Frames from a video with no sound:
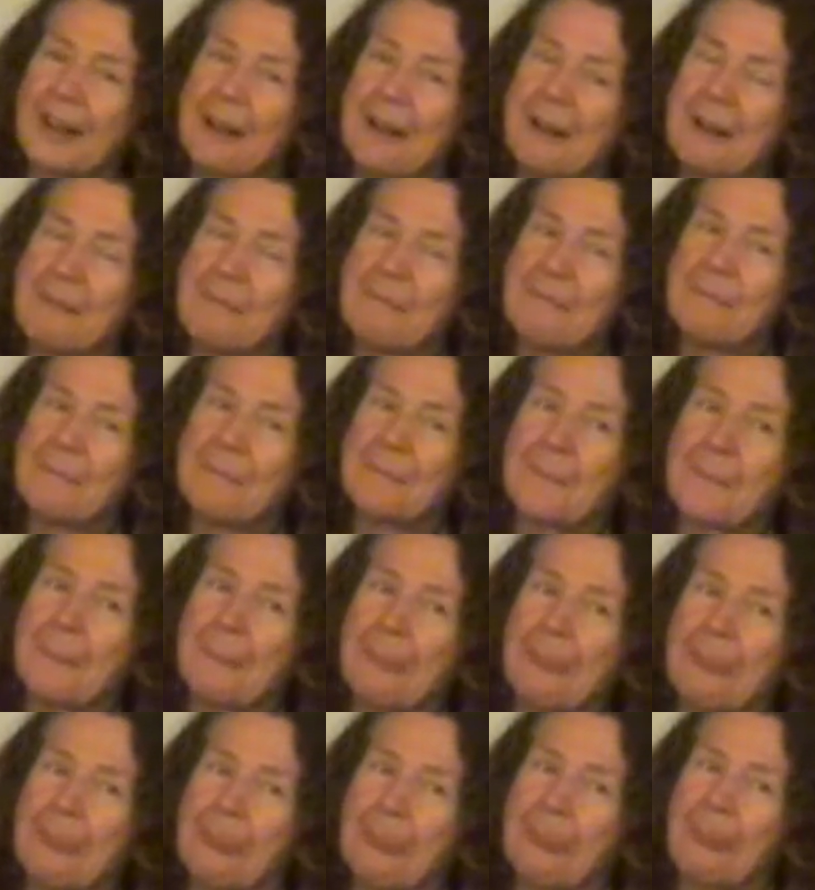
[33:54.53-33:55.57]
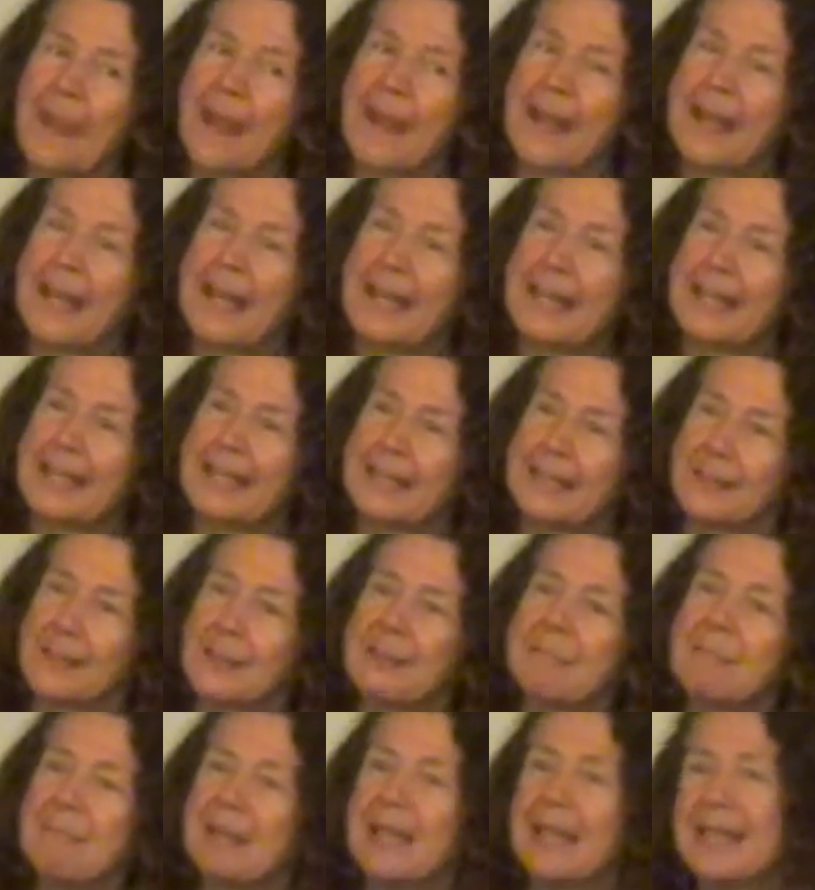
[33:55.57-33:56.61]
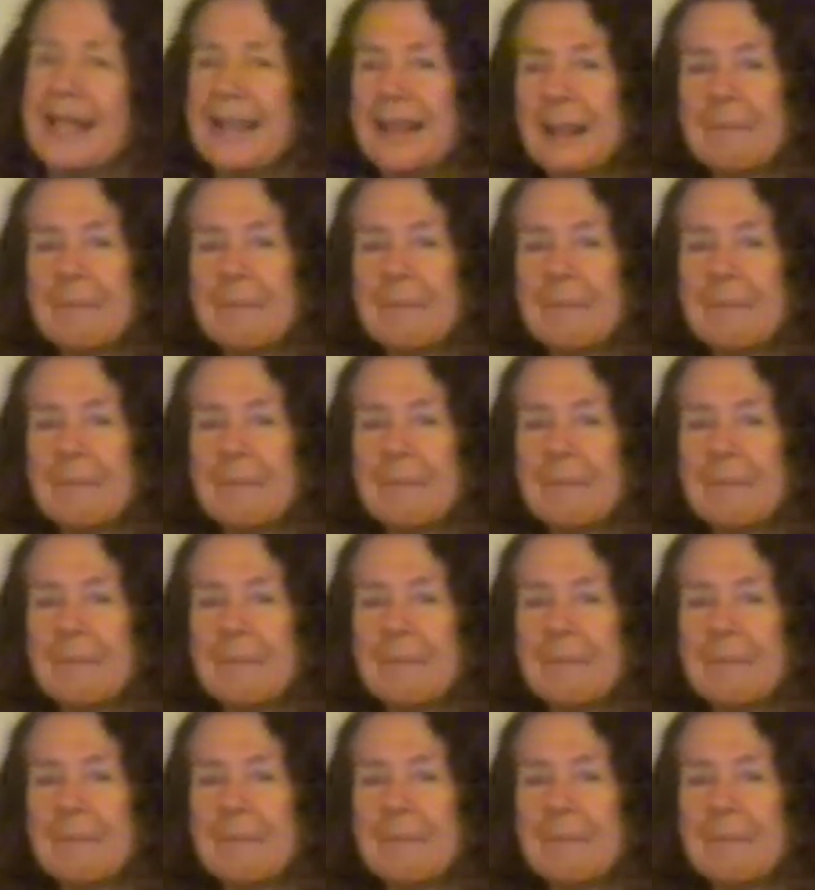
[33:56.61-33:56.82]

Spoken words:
to me,